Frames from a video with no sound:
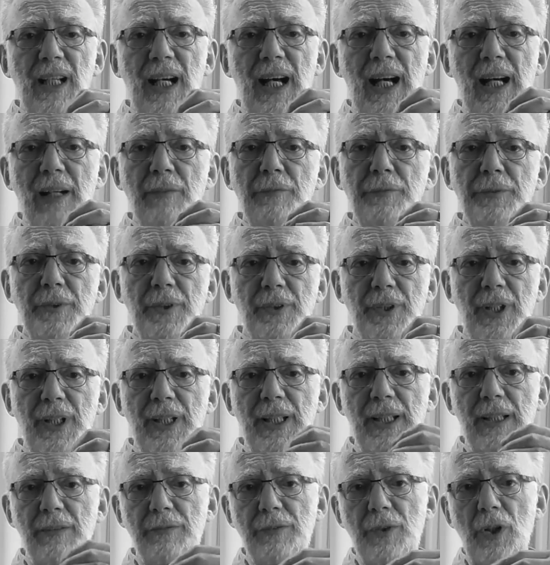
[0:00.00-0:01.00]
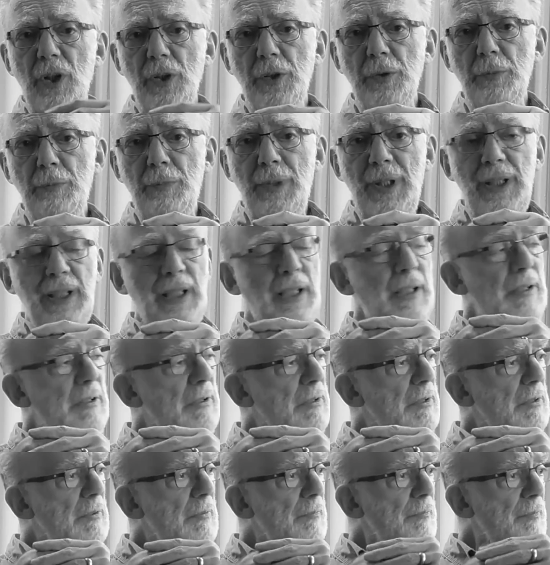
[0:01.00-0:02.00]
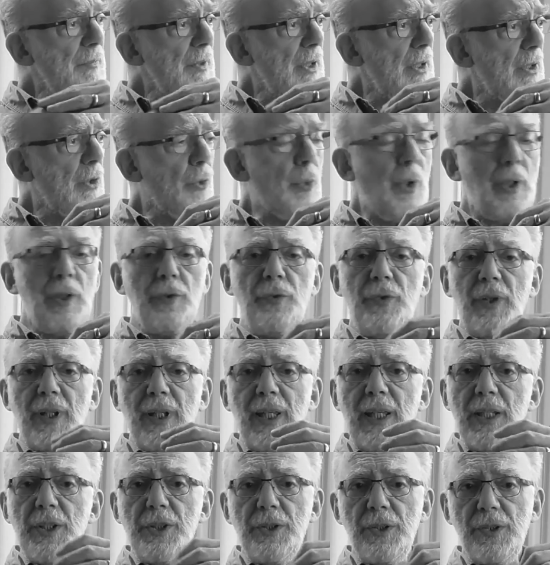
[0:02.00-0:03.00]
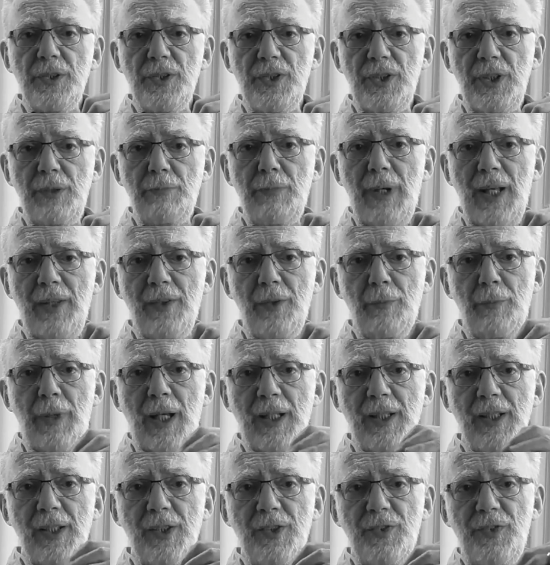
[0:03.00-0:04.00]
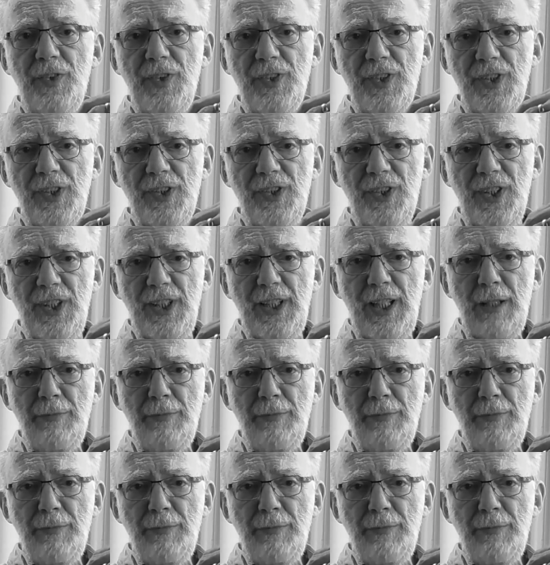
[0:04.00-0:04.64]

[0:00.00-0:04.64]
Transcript: after I have gotten my qualifications in mathematics, physics, and